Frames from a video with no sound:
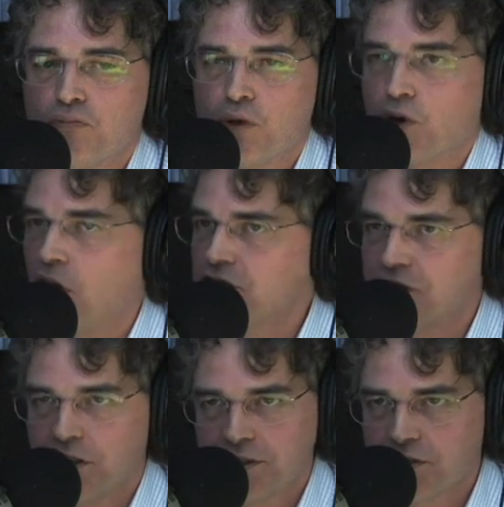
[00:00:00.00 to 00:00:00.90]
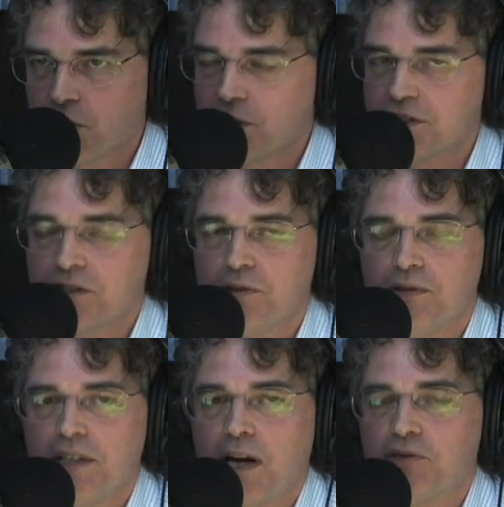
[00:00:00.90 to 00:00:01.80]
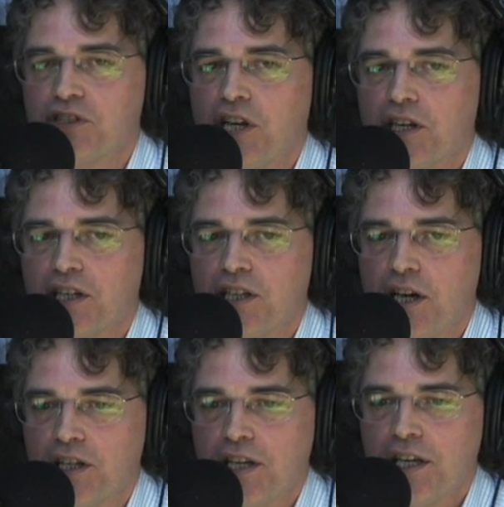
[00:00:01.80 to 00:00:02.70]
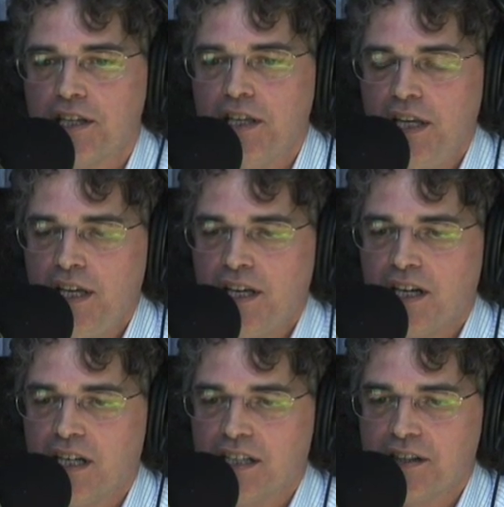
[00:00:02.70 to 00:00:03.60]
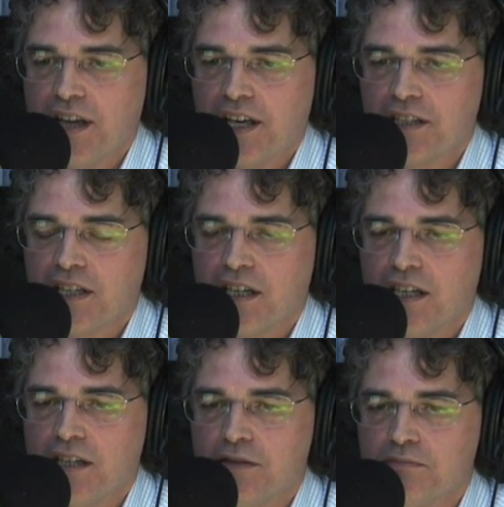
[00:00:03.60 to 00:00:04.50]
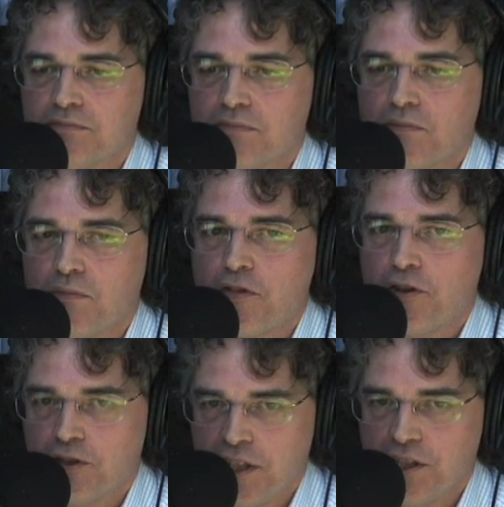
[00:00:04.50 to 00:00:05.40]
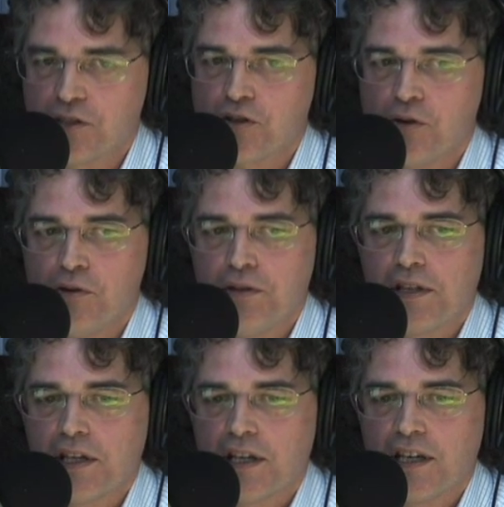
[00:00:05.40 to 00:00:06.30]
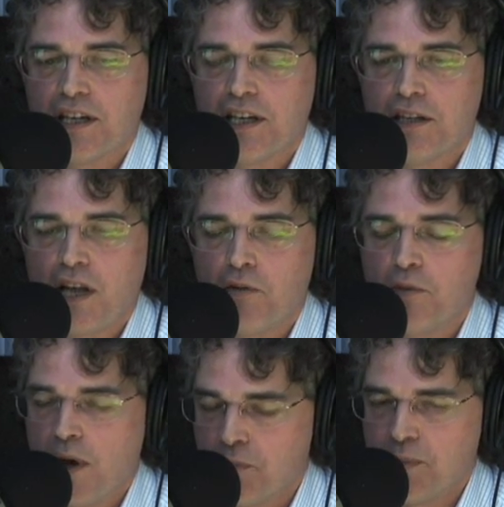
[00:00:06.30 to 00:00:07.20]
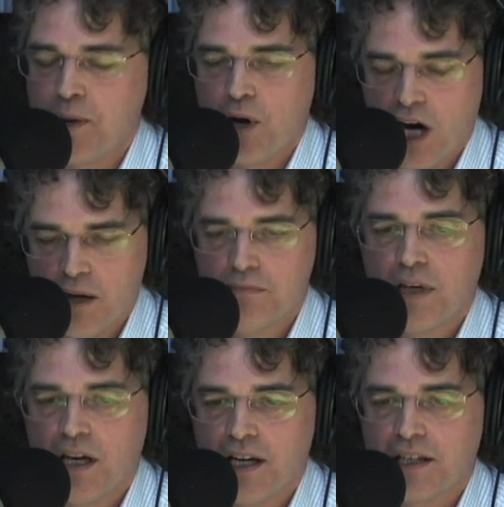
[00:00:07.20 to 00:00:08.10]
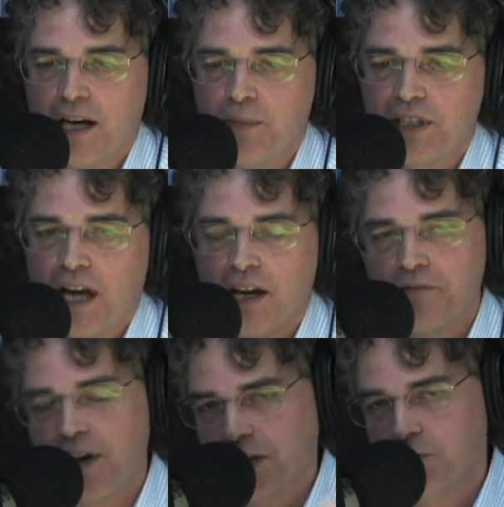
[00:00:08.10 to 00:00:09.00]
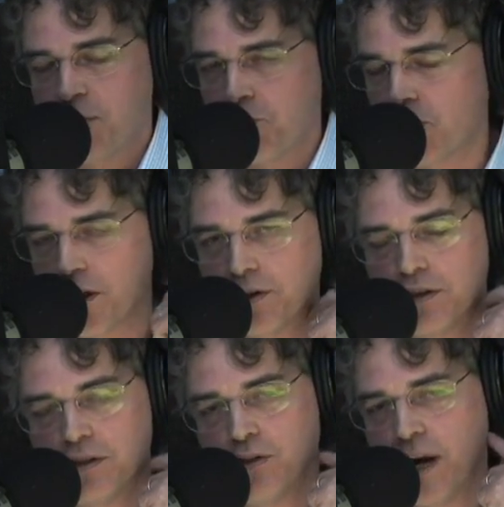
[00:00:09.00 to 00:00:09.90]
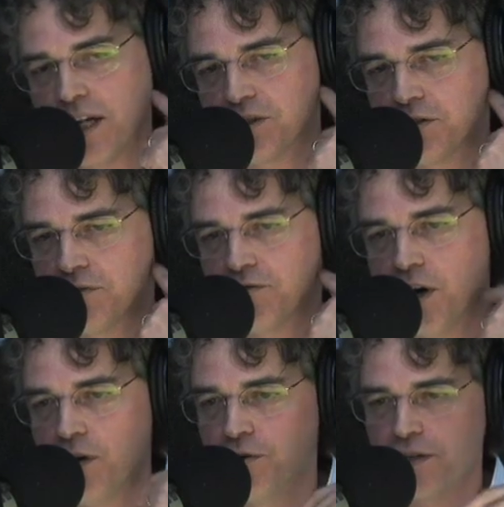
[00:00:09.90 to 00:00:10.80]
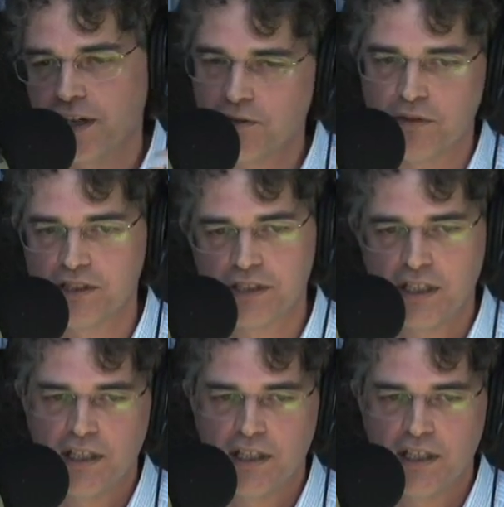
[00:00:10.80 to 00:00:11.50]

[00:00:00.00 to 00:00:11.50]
we were all still in course school. I was a young kid then. 13 years old, and I remember my mom coming down. In fact, it was my brother who answered the phone, and it was,